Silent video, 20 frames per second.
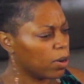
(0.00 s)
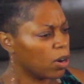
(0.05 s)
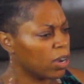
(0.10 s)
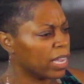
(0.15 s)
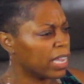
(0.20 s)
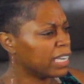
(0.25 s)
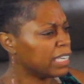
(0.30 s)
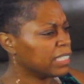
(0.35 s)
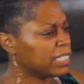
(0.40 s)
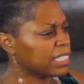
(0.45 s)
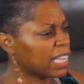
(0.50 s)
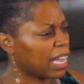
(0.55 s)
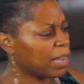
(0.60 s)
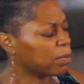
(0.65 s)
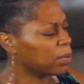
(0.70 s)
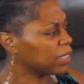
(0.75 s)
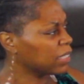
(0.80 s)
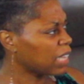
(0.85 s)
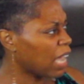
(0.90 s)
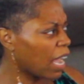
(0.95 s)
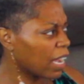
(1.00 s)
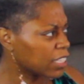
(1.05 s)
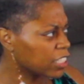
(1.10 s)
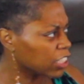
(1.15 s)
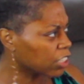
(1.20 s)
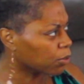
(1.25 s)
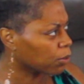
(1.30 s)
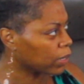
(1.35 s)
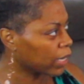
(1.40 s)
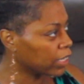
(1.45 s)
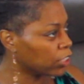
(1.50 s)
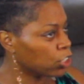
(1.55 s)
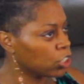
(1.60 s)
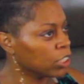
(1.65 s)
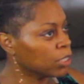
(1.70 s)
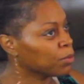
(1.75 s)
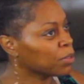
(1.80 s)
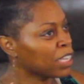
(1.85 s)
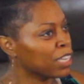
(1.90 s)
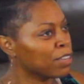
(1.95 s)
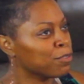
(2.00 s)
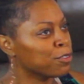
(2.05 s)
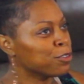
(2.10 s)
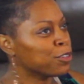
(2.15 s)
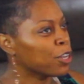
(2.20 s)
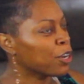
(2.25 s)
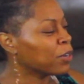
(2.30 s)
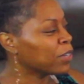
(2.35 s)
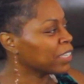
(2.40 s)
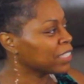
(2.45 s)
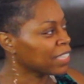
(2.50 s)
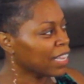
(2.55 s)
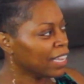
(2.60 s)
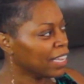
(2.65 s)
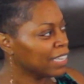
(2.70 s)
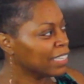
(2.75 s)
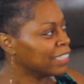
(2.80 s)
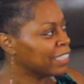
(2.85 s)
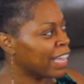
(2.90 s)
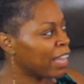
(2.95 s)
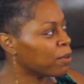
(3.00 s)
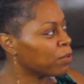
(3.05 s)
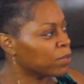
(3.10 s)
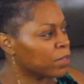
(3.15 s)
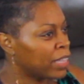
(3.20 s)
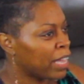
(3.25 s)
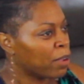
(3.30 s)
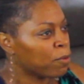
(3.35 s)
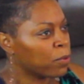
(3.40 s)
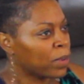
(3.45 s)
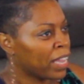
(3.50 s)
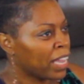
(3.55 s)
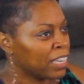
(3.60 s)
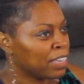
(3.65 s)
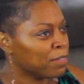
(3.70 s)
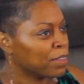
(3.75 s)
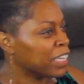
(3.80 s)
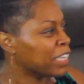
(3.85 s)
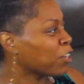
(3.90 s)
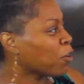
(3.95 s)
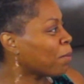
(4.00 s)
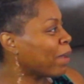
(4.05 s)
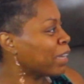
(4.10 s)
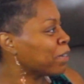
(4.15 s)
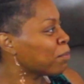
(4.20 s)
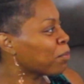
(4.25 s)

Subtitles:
any type of toxic relationships. If you notice, they can't even get nobody